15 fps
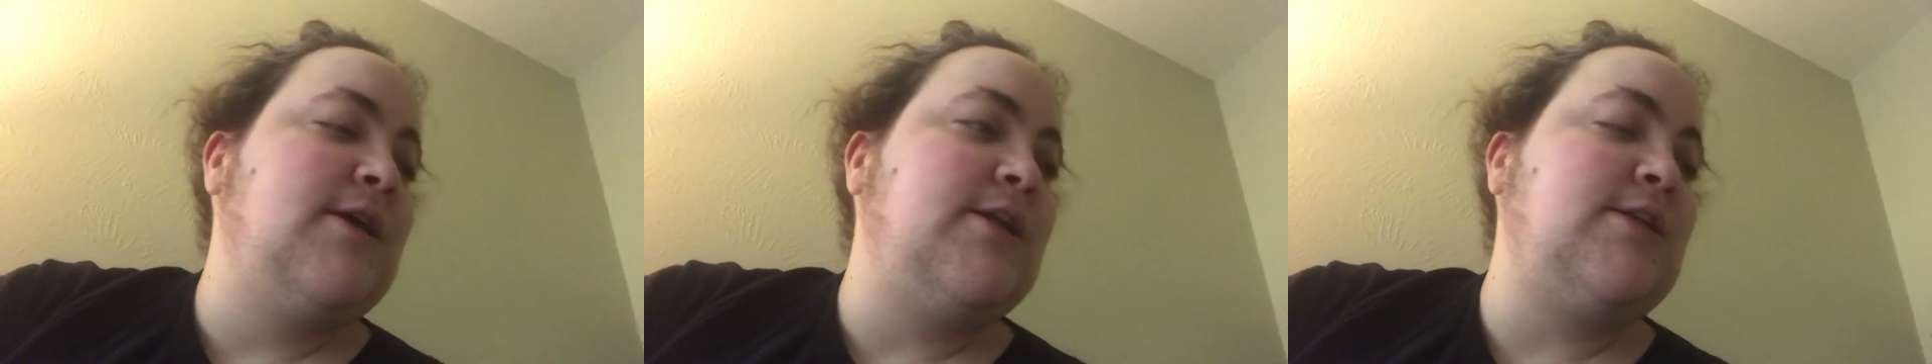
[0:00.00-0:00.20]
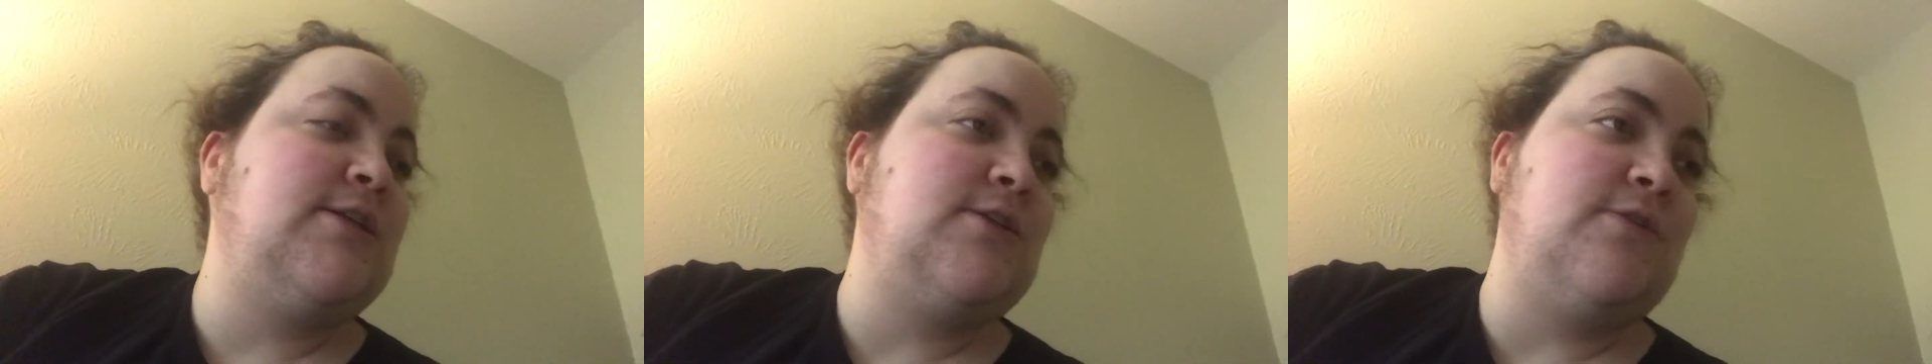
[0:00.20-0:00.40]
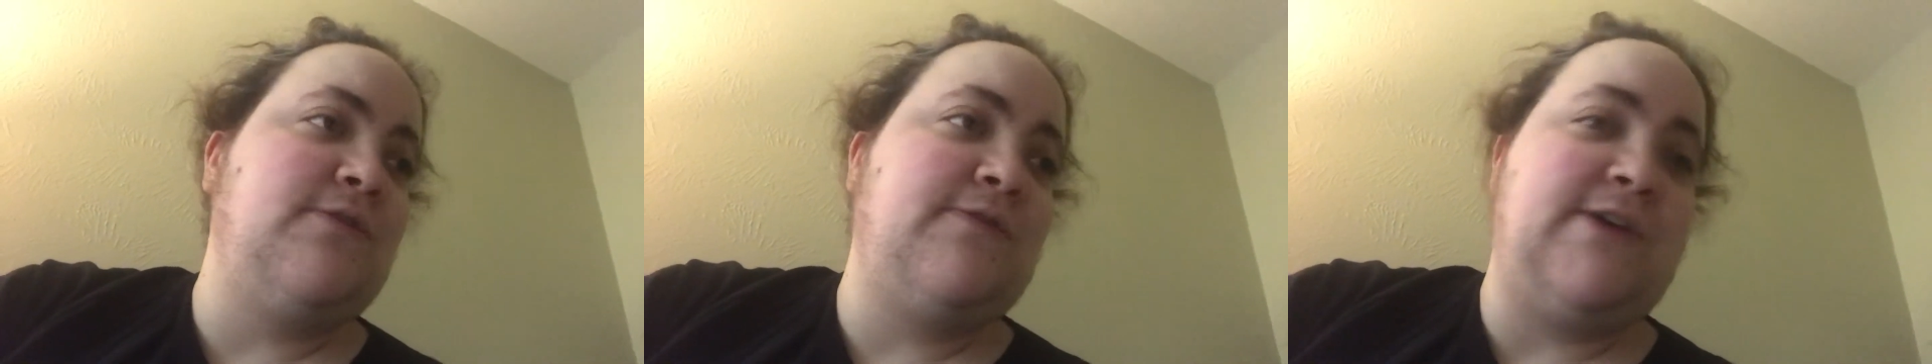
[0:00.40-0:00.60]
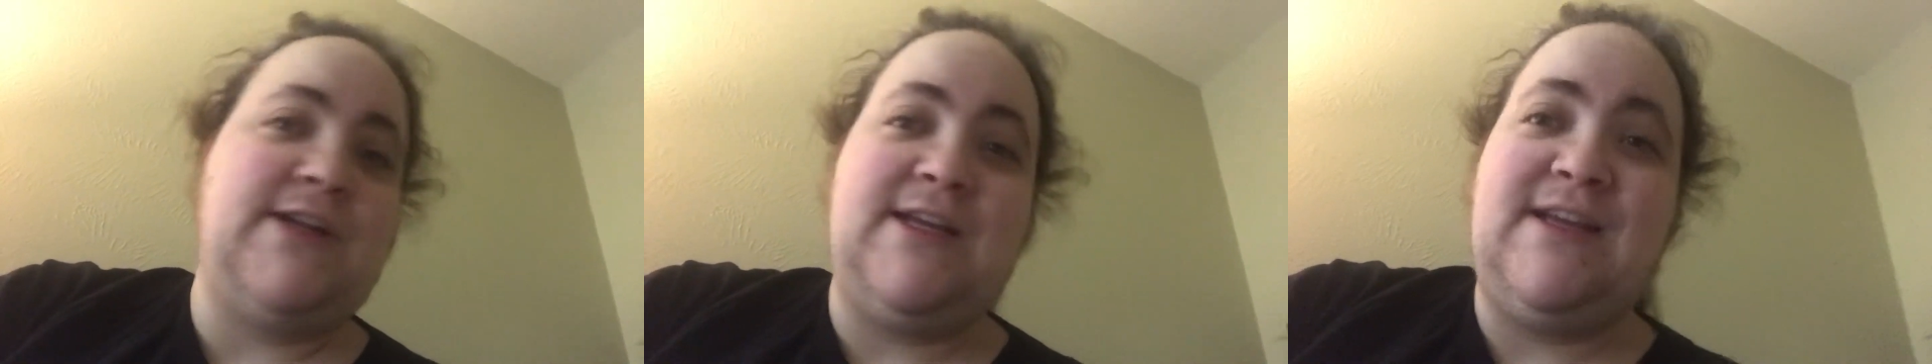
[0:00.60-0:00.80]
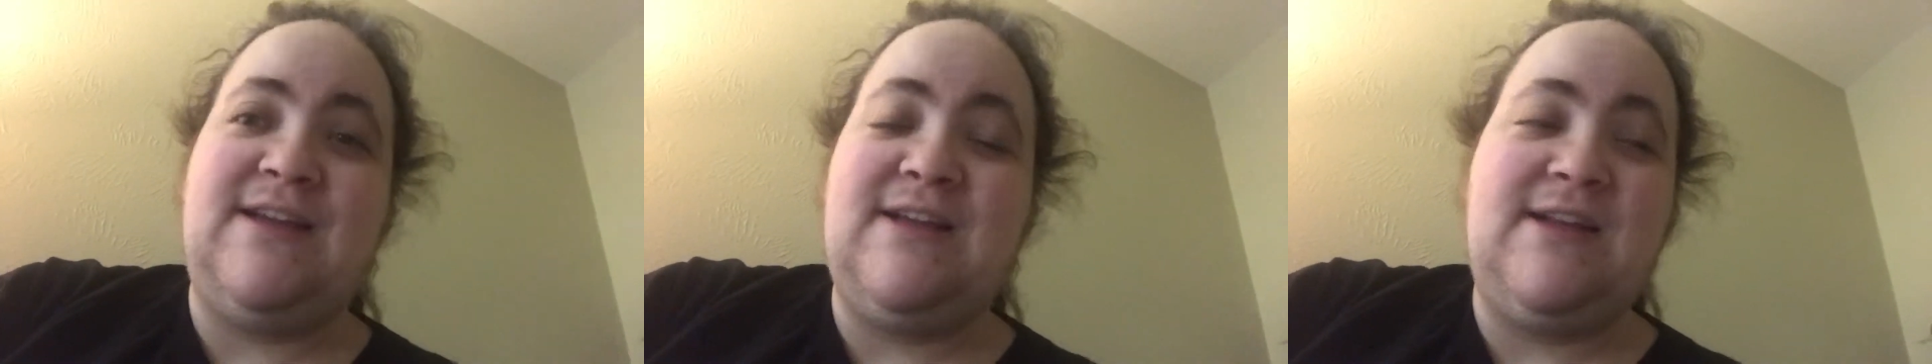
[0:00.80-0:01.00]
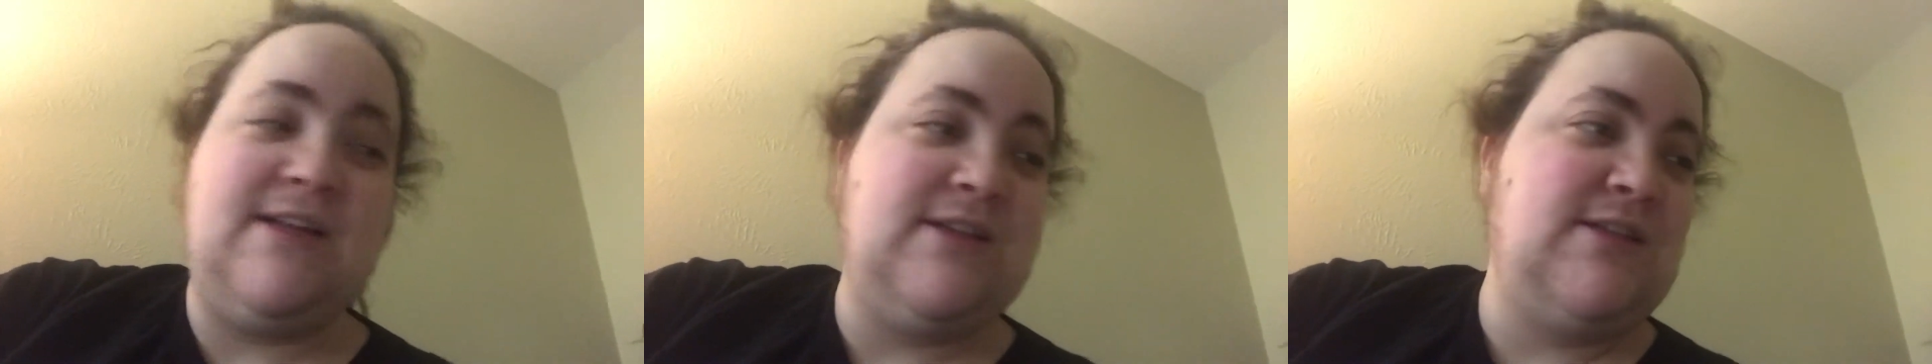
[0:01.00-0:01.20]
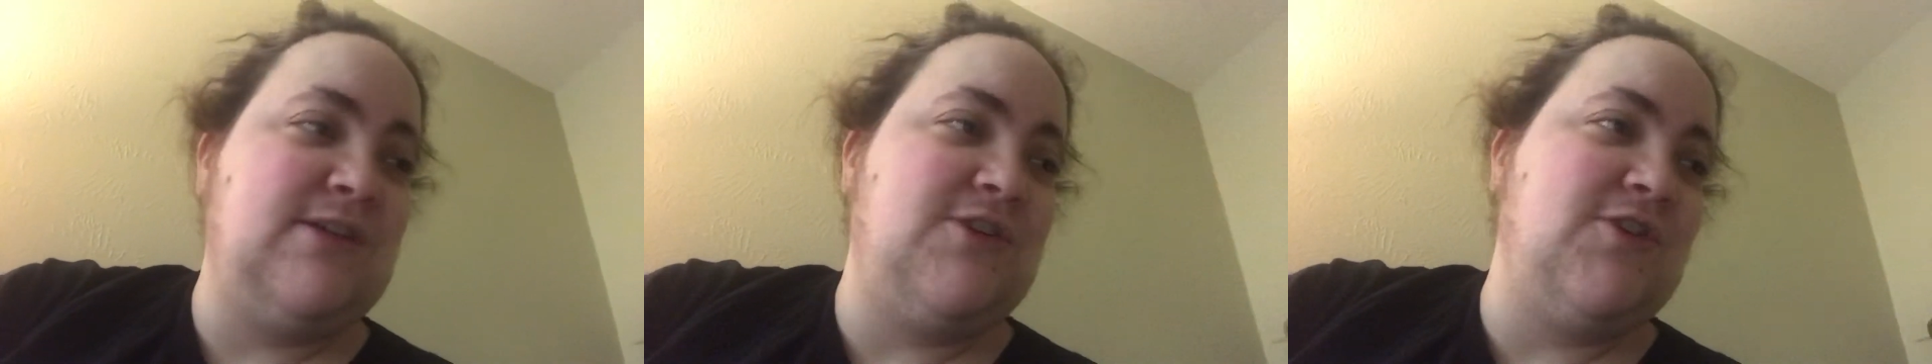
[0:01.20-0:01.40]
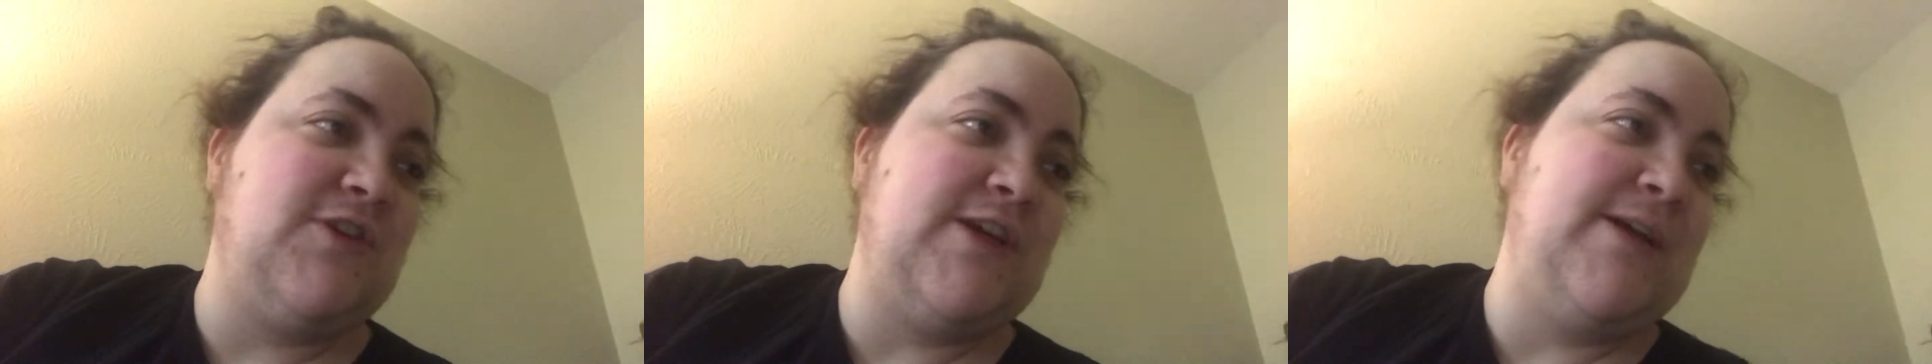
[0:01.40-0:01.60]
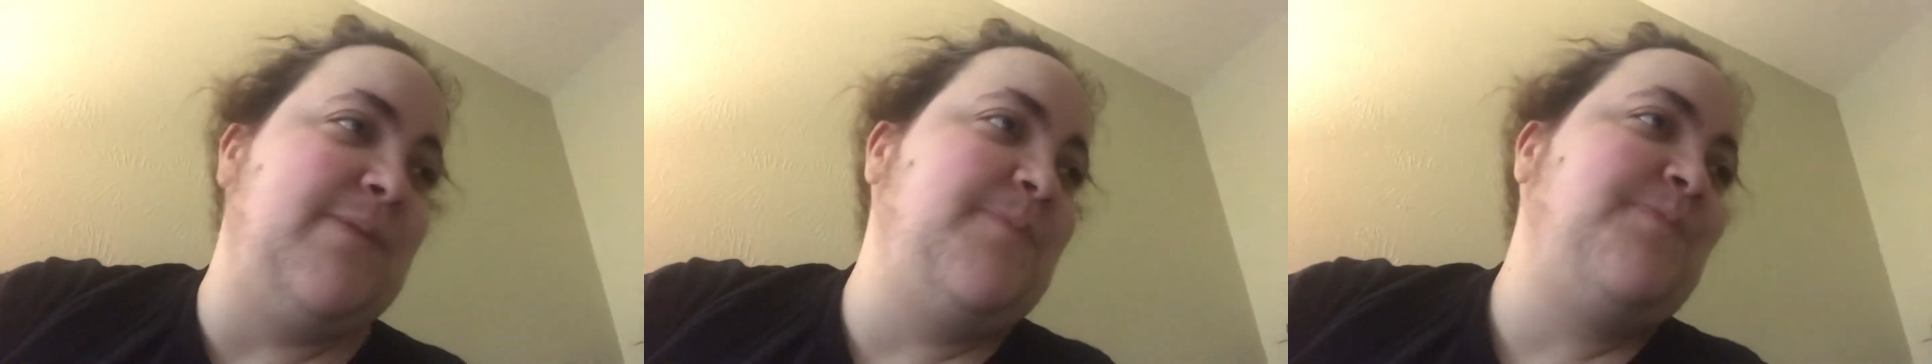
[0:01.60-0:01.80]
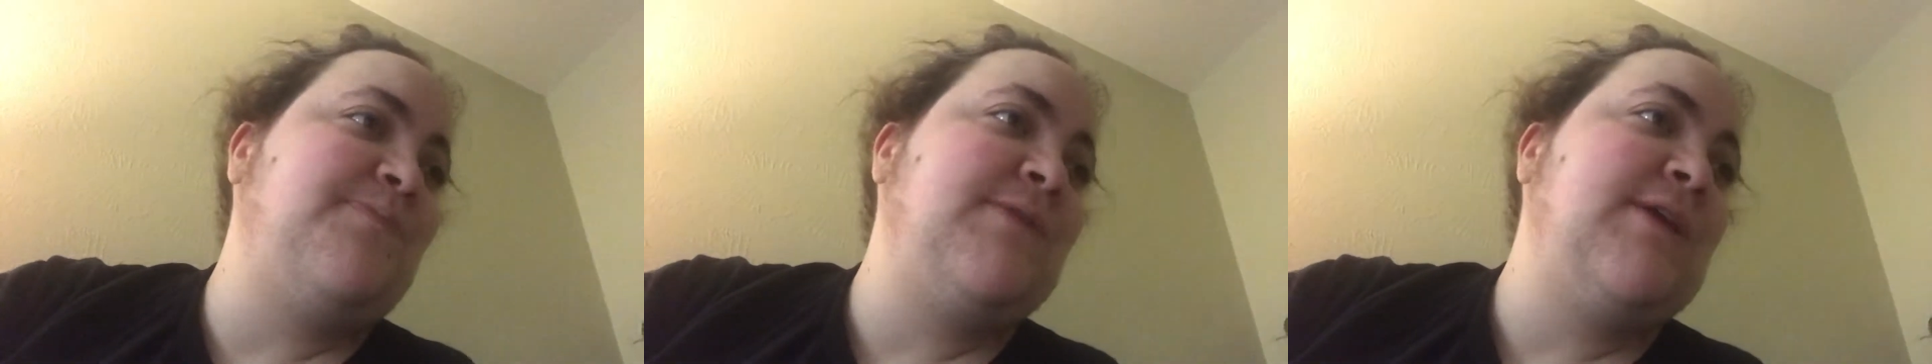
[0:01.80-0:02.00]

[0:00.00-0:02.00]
It's so funny. It's so great.